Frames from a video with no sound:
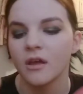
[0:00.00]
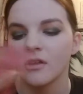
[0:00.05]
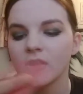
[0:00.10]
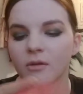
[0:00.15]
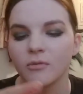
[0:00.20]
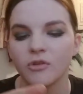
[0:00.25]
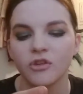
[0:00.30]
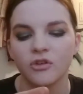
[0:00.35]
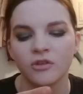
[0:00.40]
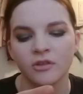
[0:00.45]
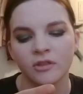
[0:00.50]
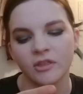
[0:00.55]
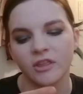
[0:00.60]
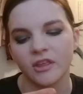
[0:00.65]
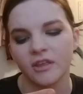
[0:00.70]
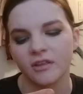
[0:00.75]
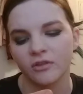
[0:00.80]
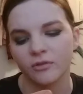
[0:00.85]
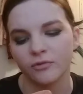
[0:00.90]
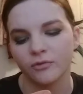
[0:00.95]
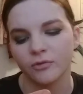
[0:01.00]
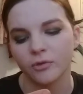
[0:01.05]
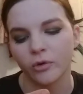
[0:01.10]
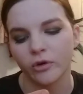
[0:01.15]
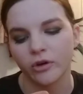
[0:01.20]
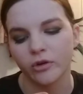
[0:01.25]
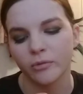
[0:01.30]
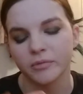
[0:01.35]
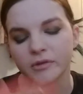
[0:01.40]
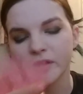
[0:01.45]
So I'm just using this
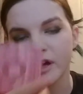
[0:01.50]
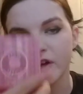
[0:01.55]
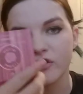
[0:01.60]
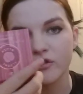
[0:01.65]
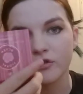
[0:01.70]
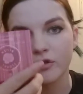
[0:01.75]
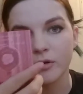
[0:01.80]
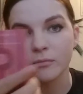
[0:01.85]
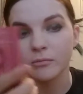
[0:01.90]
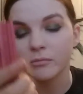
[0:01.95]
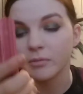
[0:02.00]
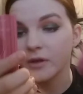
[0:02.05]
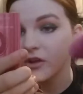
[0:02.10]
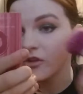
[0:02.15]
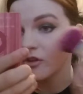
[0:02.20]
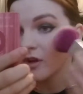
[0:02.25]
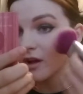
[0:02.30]
floral blush from BH